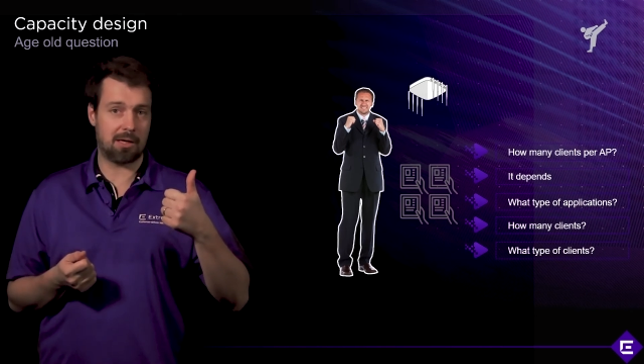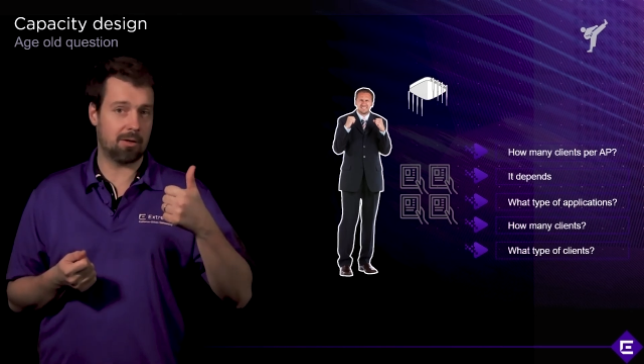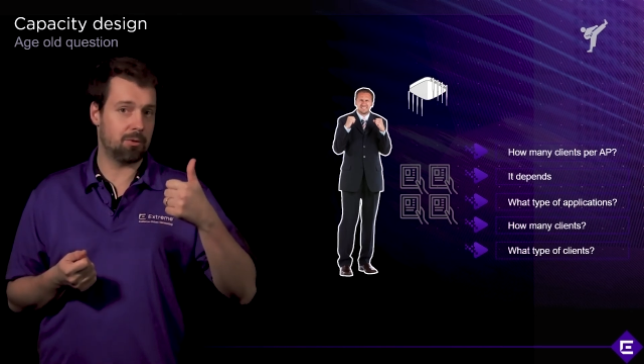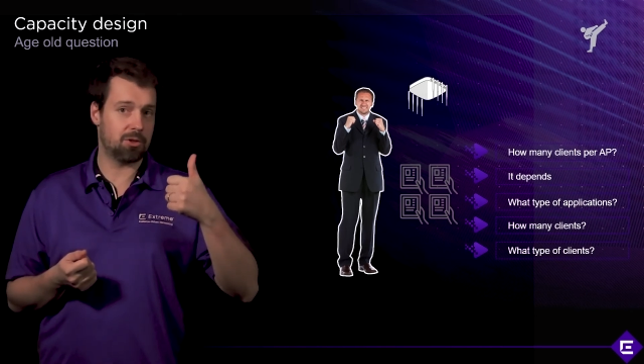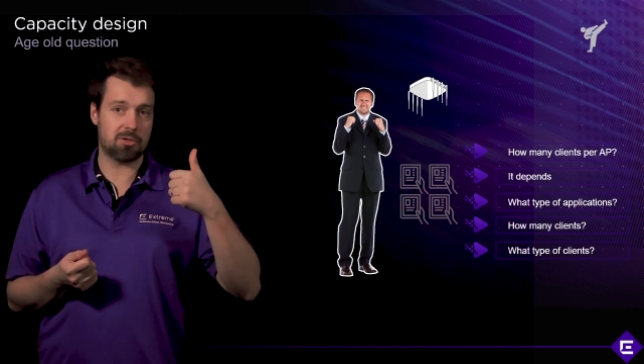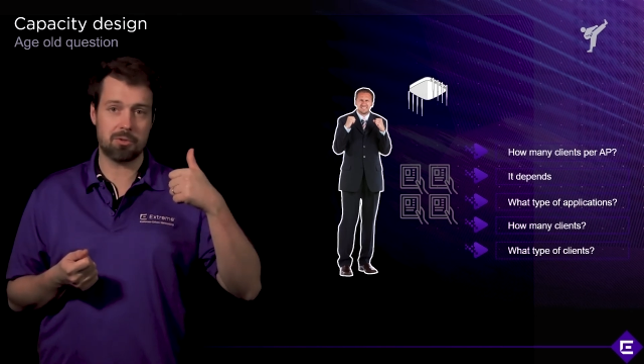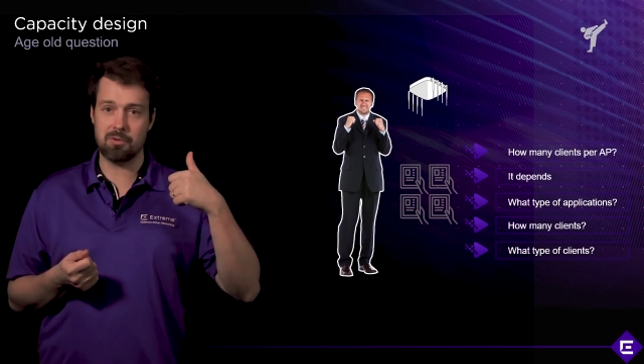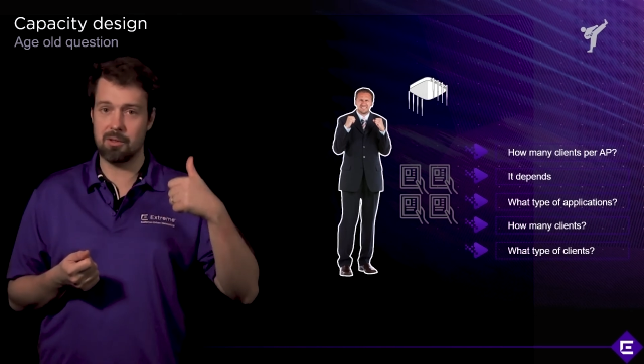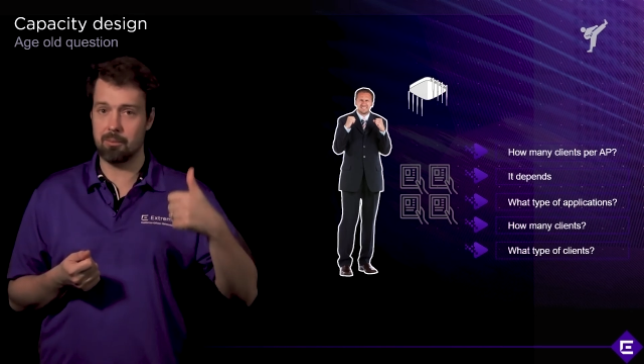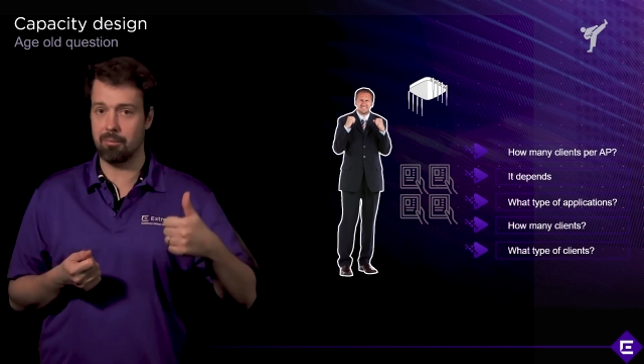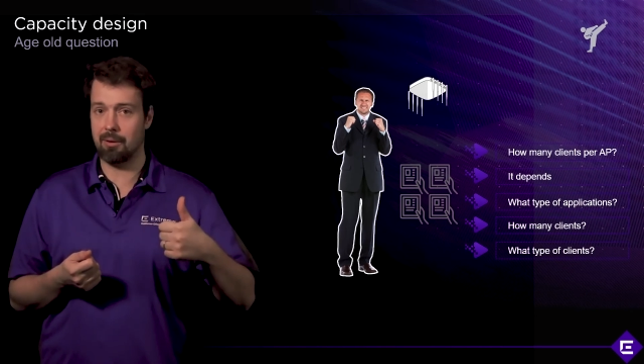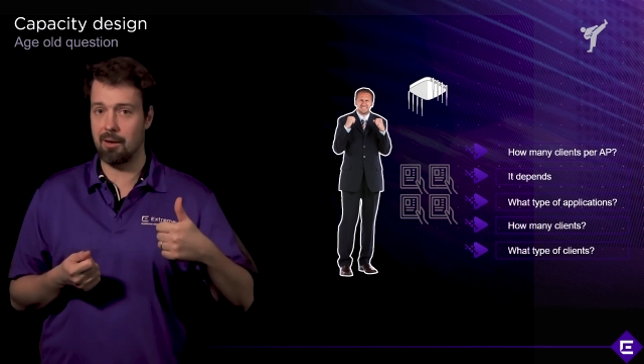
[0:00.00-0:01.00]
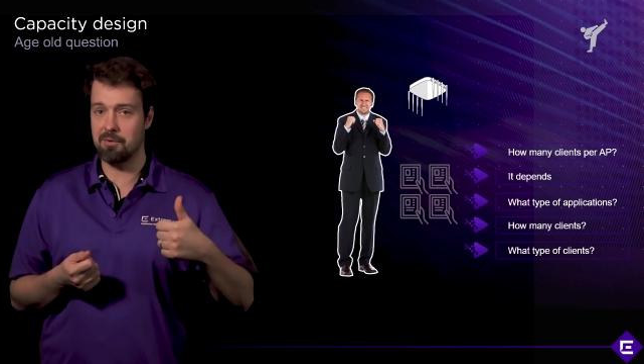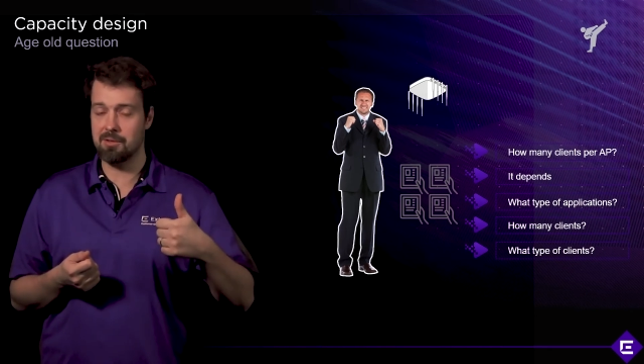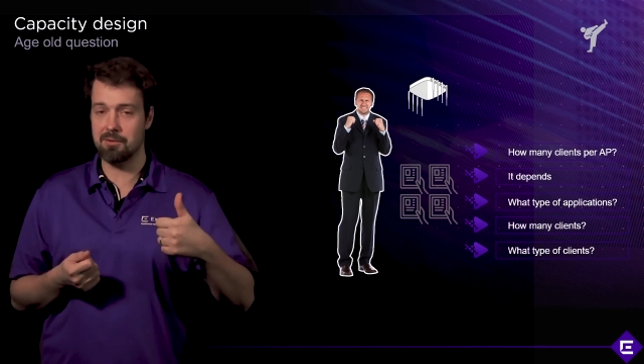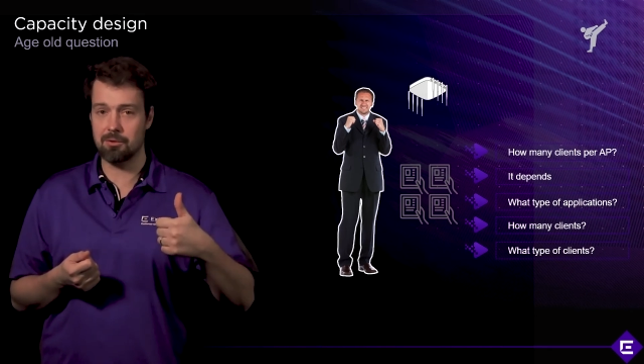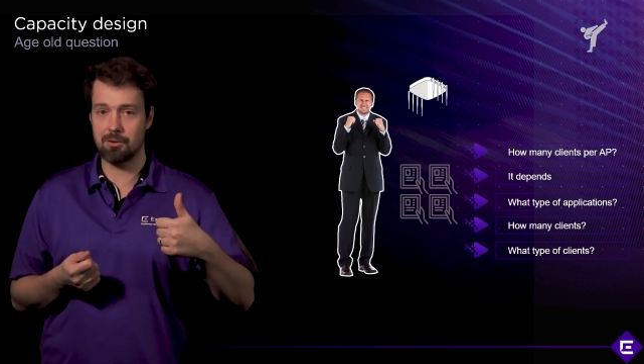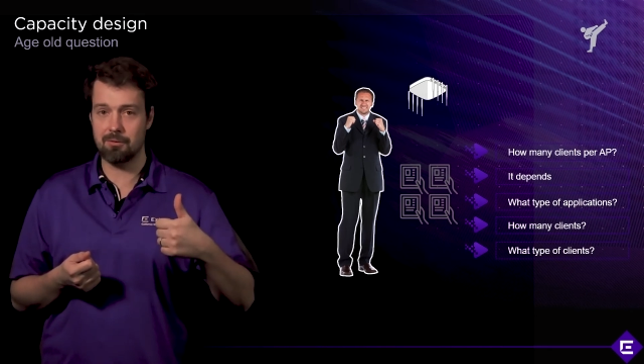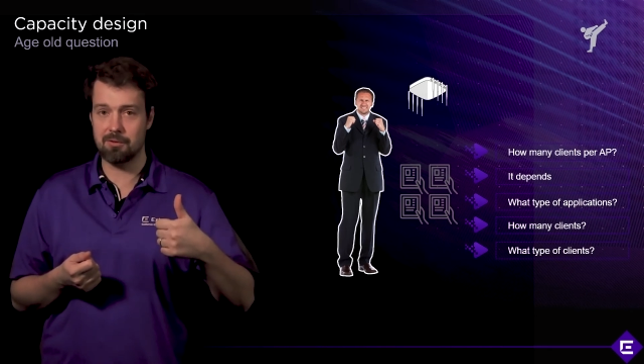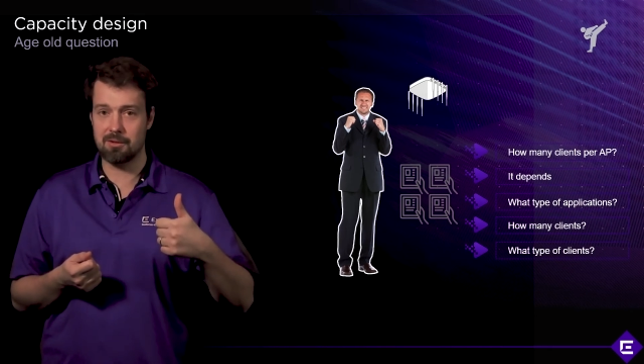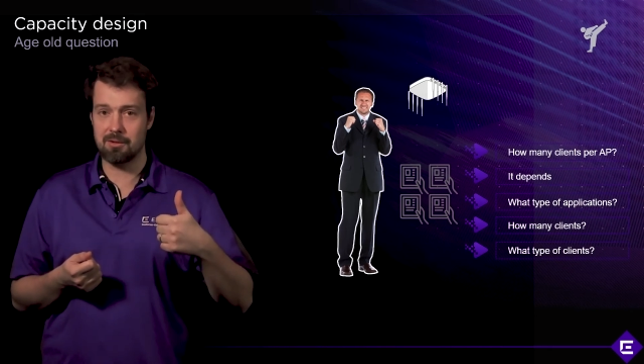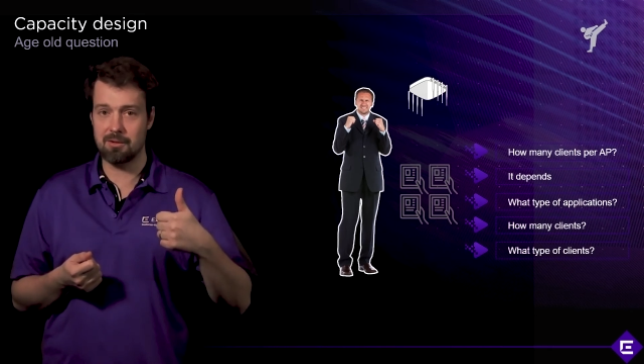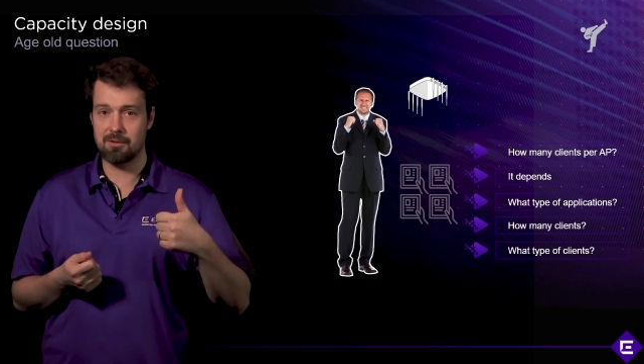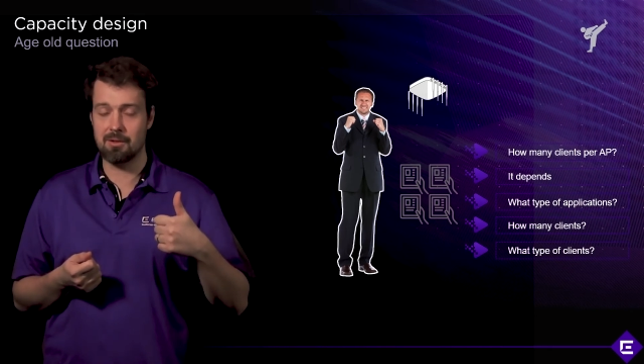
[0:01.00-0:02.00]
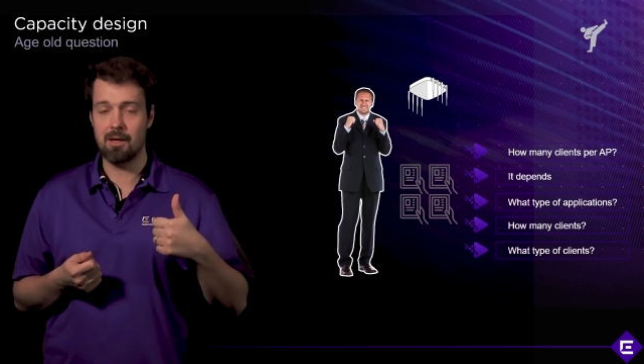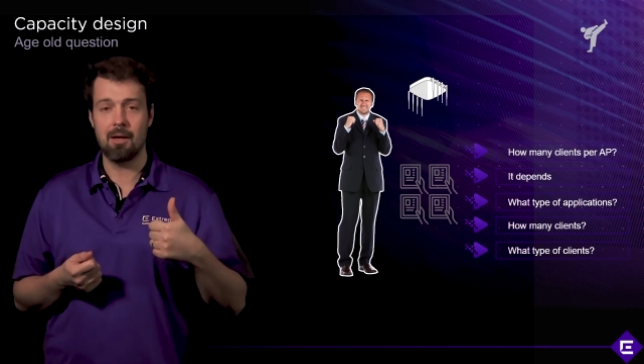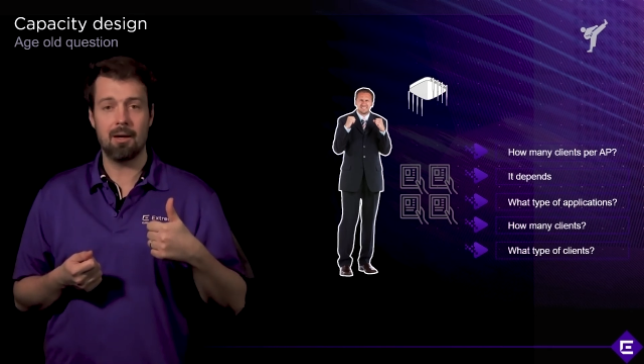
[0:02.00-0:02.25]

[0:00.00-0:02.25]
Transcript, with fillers: Are we just using browsing services?